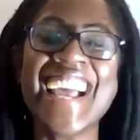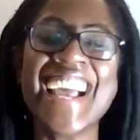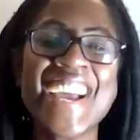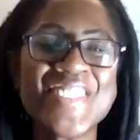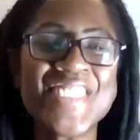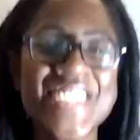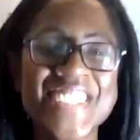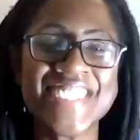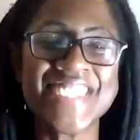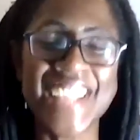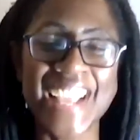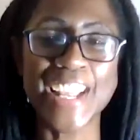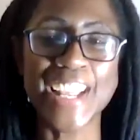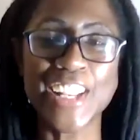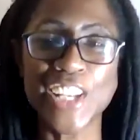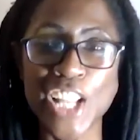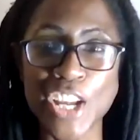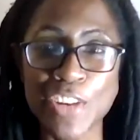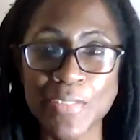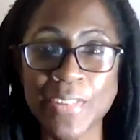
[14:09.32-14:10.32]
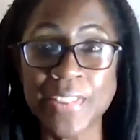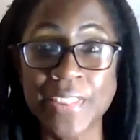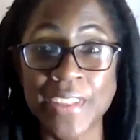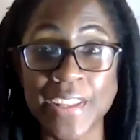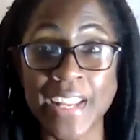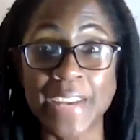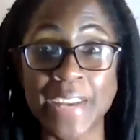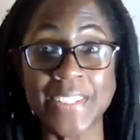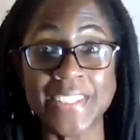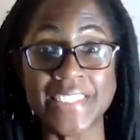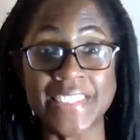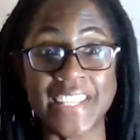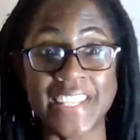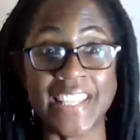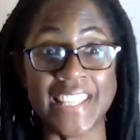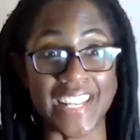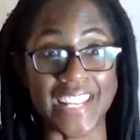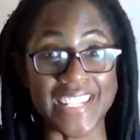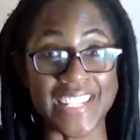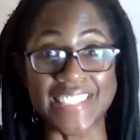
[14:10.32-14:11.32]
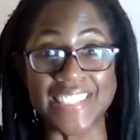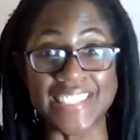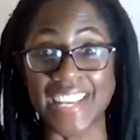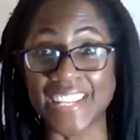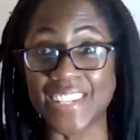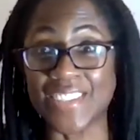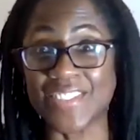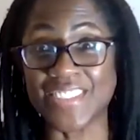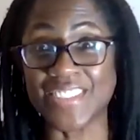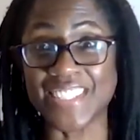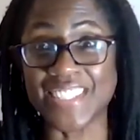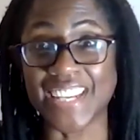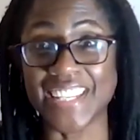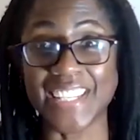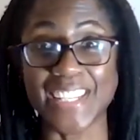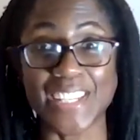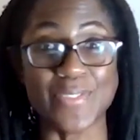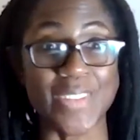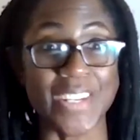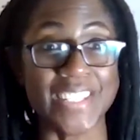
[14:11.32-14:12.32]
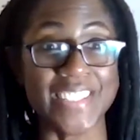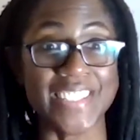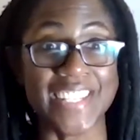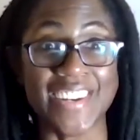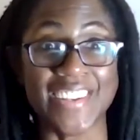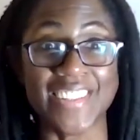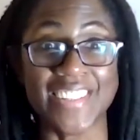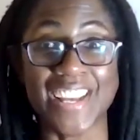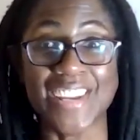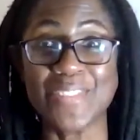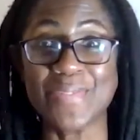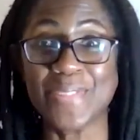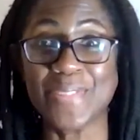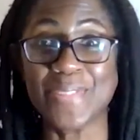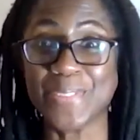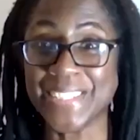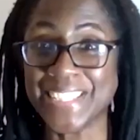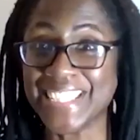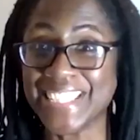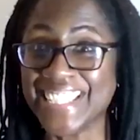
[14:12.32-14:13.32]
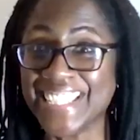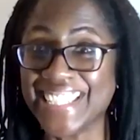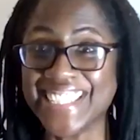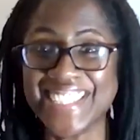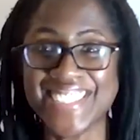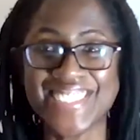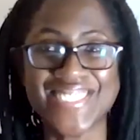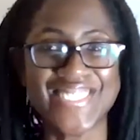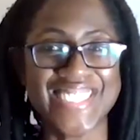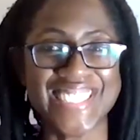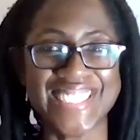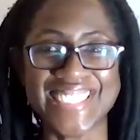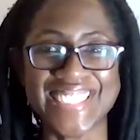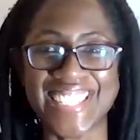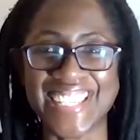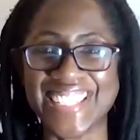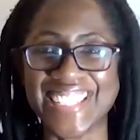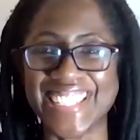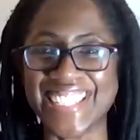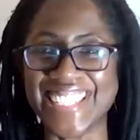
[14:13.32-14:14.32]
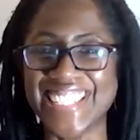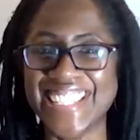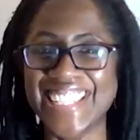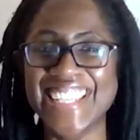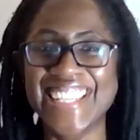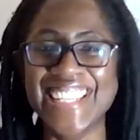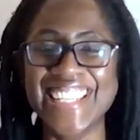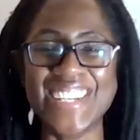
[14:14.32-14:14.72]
i have to say i never thought i would say that i designed a vagina in my entire life but we did we designed it